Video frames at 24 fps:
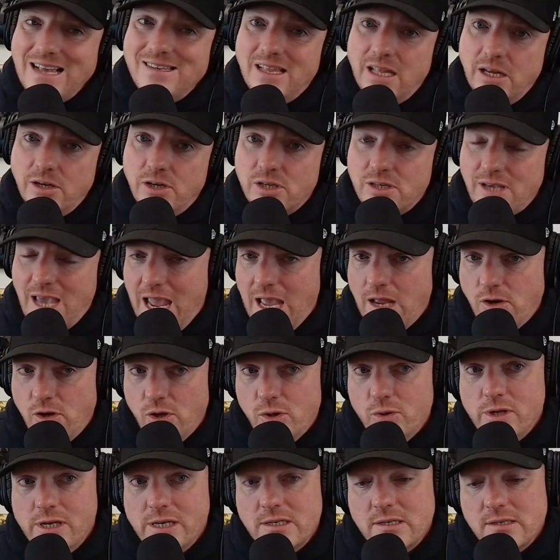guessing they just can't
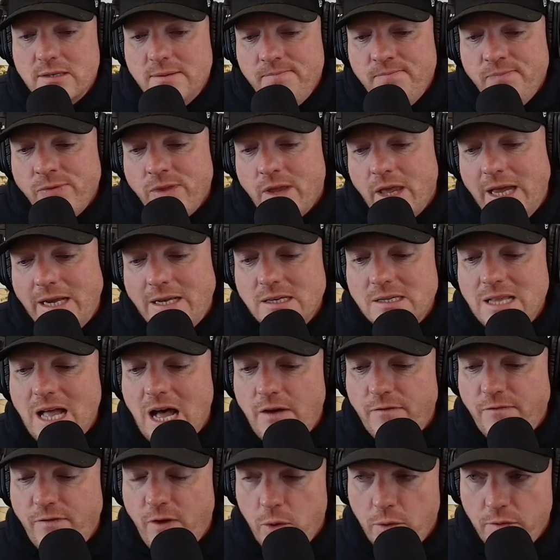do this. It does
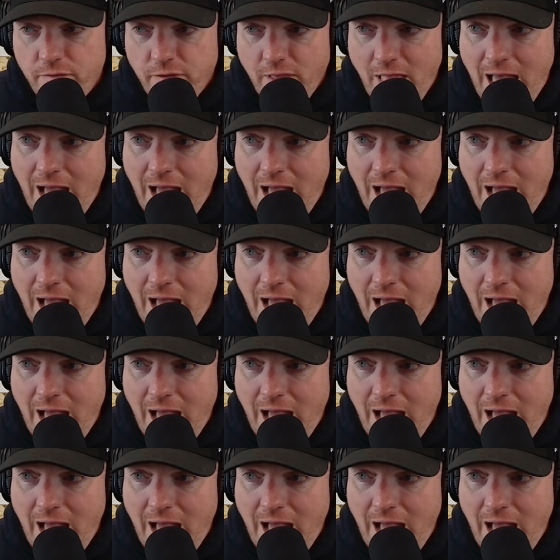not fold